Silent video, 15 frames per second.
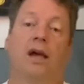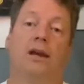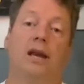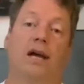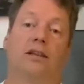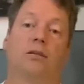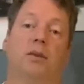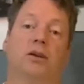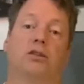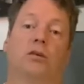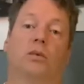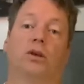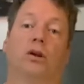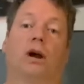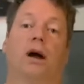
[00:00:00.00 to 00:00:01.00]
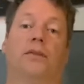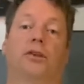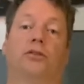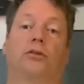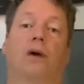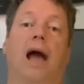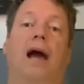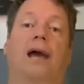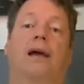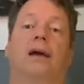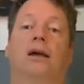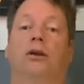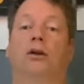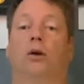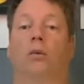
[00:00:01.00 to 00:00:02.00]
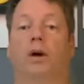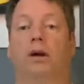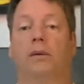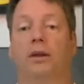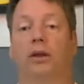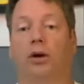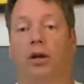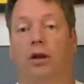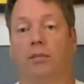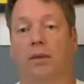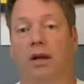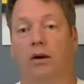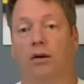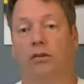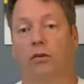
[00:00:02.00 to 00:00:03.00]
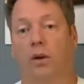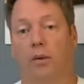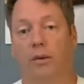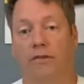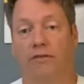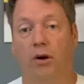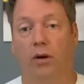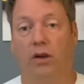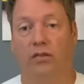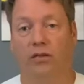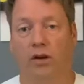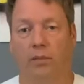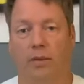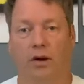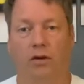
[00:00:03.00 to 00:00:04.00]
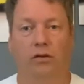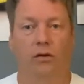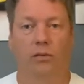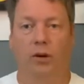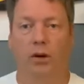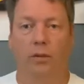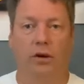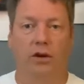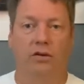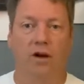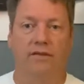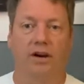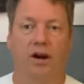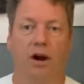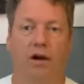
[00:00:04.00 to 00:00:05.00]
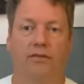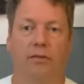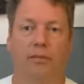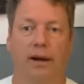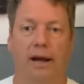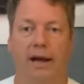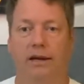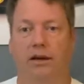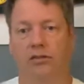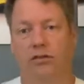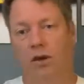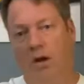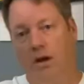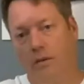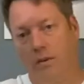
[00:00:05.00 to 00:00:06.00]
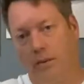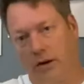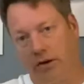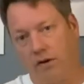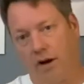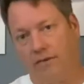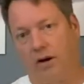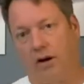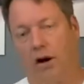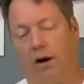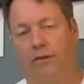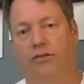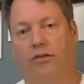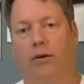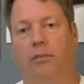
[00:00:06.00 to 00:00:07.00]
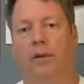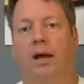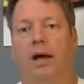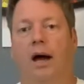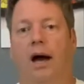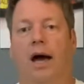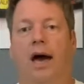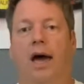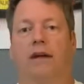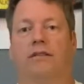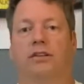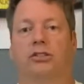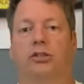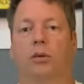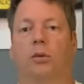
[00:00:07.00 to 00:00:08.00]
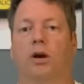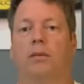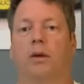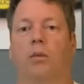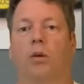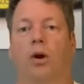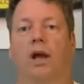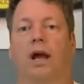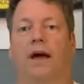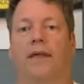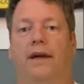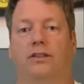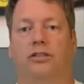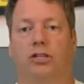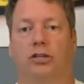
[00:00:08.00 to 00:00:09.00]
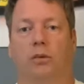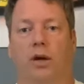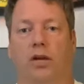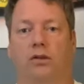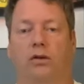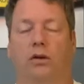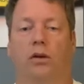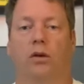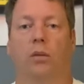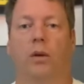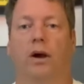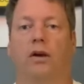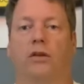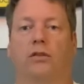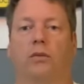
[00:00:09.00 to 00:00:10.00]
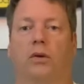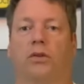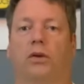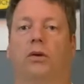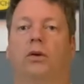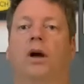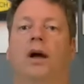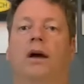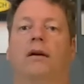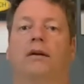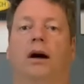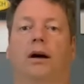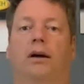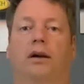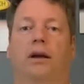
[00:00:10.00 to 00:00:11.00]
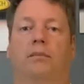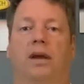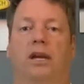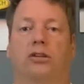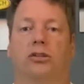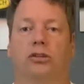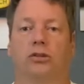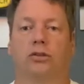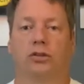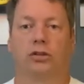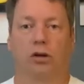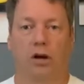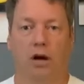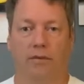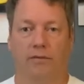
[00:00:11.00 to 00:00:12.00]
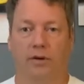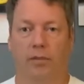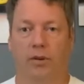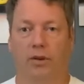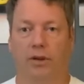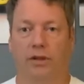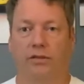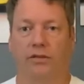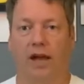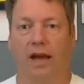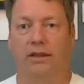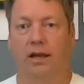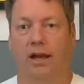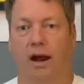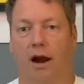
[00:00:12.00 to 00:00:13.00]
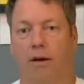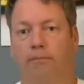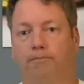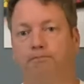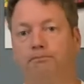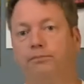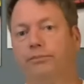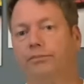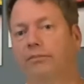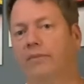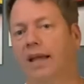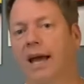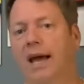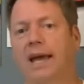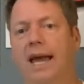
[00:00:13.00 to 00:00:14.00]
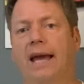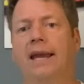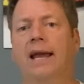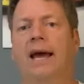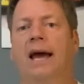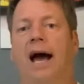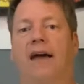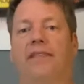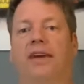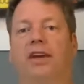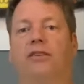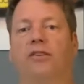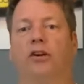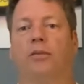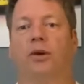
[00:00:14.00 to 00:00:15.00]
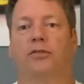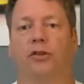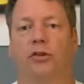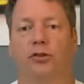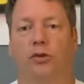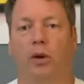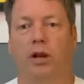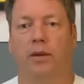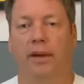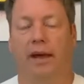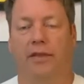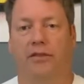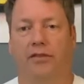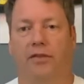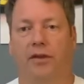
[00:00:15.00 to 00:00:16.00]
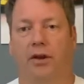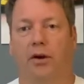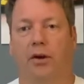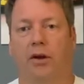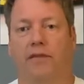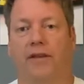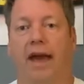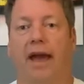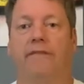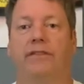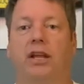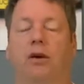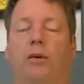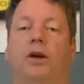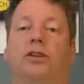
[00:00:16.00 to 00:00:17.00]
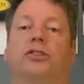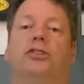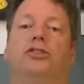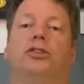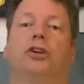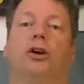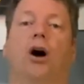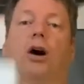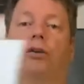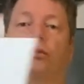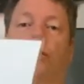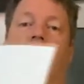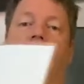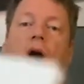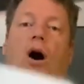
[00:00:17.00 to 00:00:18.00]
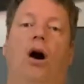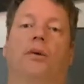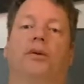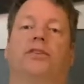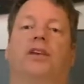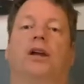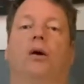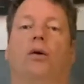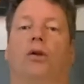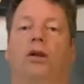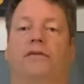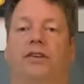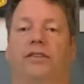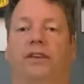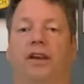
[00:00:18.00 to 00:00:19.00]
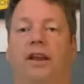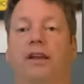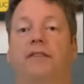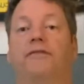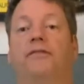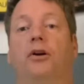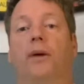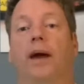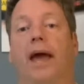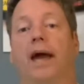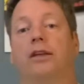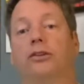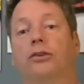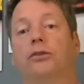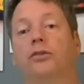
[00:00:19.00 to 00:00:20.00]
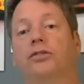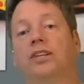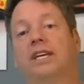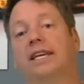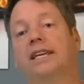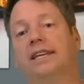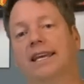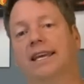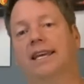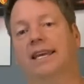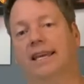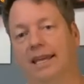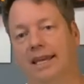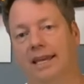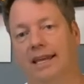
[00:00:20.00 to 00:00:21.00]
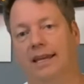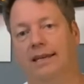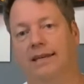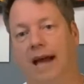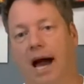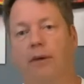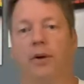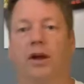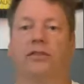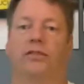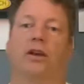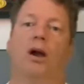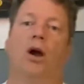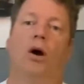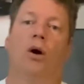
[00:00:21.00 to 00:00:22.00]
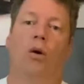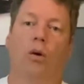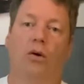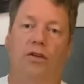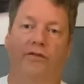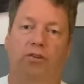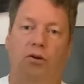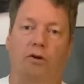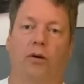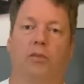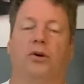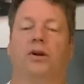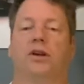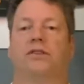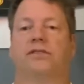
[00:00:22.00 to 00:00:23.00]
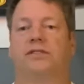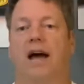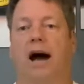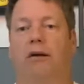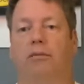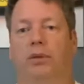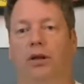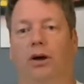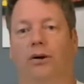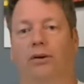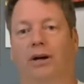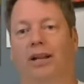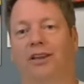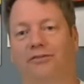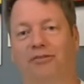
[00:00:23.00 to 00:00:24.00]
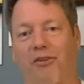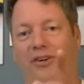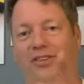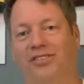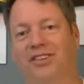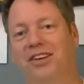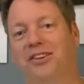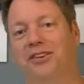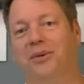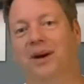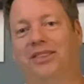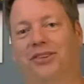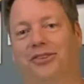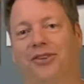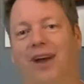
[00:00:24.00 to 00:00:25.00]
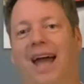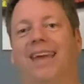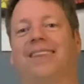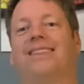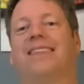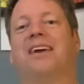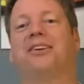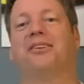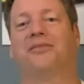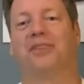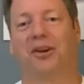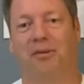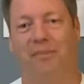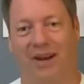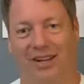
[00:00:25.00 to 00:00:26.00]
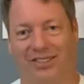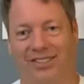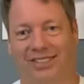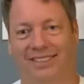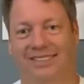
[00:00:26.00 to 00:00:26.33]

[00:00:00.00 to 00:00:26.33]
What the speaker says: Not to mention when you're on the track, when do we look in the mirrors? When are we focusing the mirrors? Because we don't want to drive a car from behind us. We want to drive a car from ahead of us. So we're going to be working on situational awareness with you and making sure that you're comfortable inside the car. Again, I thank you very much for joining me on this video. And if you have any questions, you can always get a hold of us at info@utde.racing, or the phone number is down below. I look forward to seeing you at the track, and thank you very much.